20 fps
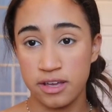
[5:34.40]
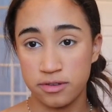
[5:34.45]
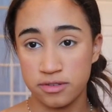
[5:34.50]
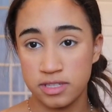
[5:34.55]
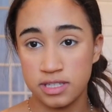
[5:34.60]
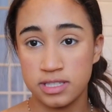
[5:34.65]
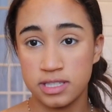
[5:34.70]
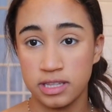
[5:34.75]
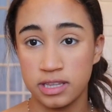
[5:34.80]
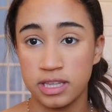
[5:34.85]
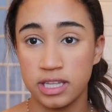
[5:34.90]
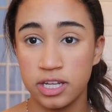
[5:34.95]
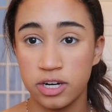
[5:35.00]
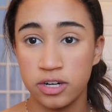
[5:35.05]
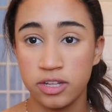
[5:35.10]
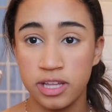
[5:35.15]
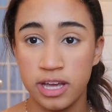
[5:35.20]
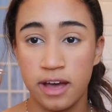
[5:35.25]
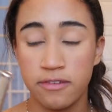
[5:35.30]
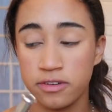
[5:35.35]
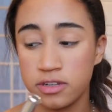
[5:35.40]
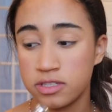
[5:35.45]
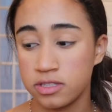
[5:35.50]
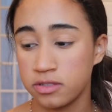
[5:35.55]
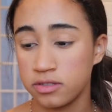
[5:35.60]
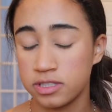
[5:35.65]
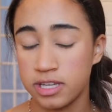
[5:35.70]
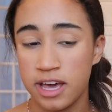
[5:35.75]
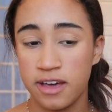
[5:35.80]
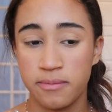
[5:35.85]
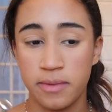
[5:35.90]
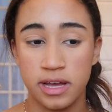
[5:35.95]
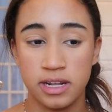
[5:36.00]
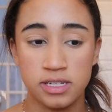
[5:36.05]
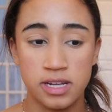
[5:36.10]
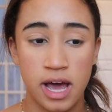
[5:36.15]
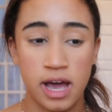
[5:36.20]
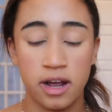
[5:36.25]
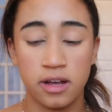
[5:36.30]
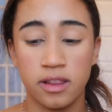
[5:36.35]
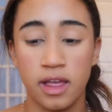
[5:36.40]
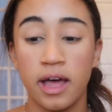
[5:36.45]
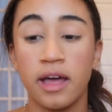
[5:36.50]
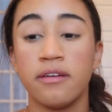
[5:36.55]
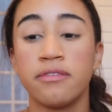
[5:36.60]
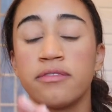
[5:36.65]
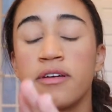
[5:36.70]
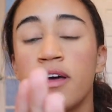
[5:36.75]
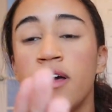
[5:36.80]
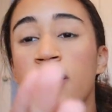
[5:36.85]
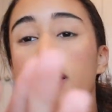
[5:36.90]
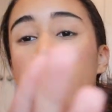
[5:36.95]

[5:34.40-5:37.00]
use this literally every single day of my entire life.